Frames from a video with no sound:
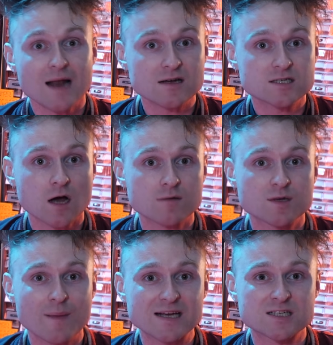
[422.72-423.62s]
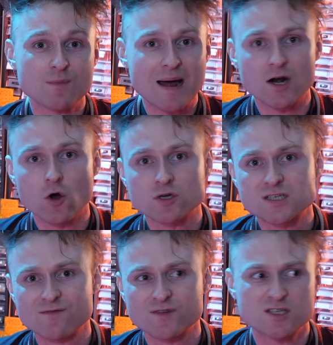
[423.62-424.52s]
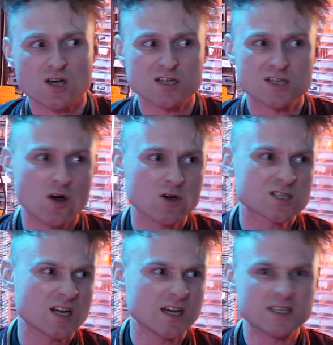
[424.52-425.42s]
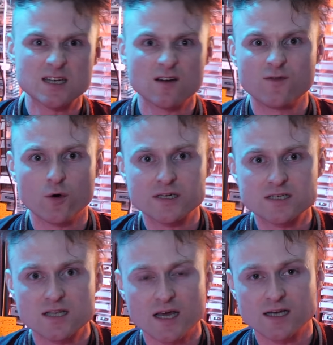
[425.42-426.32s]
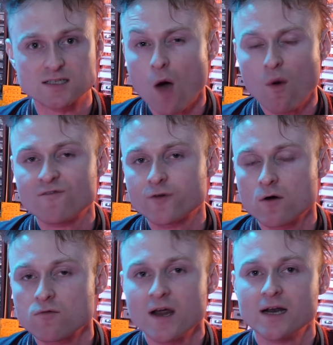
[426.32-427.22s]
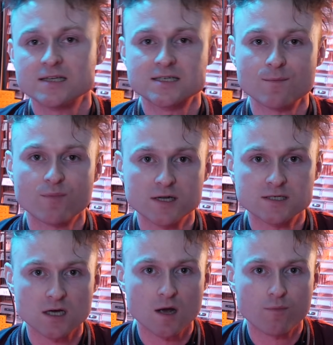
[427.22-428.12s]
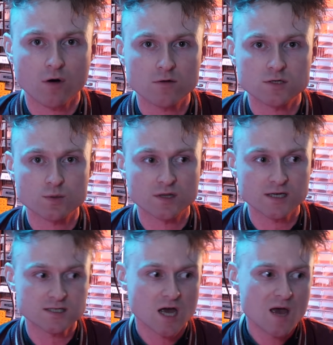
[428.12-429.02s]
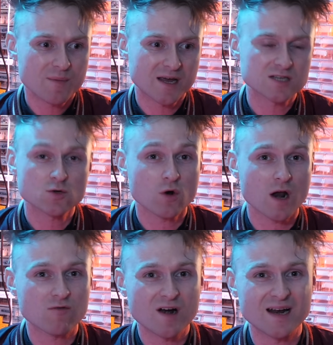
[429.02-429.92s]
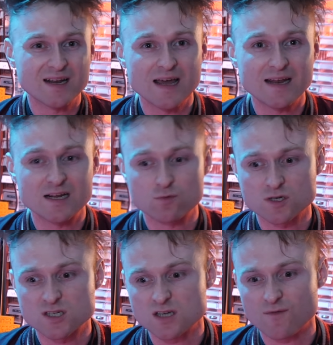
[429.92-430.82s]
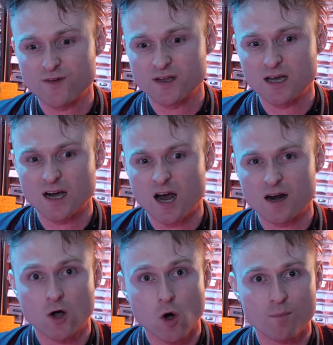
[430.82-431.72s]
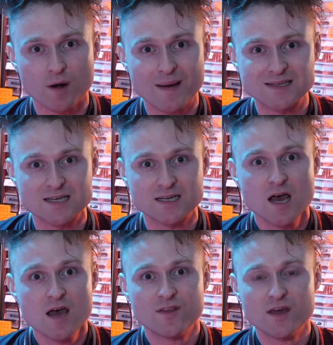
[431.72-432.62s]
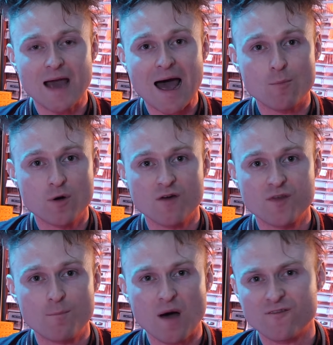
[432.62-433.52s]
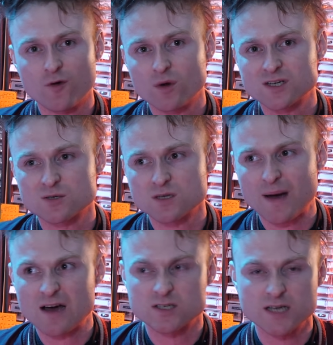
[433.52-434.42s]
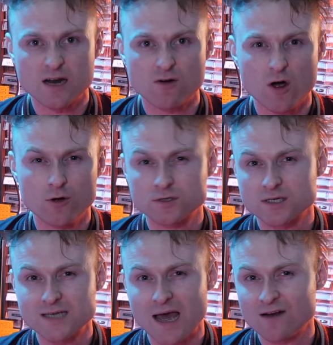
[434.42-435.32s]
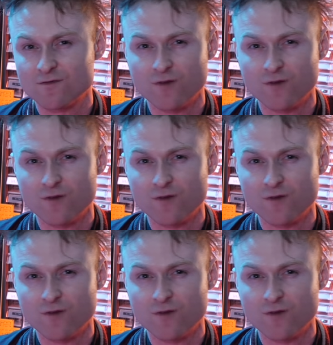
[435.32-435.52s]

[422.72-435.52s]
now it's time to make some analog synthesizer oscillator voice things. I went for a really simplistic approach with this because all I really needed was something that kind of complemented the output of the buffer, which was about 0 to 10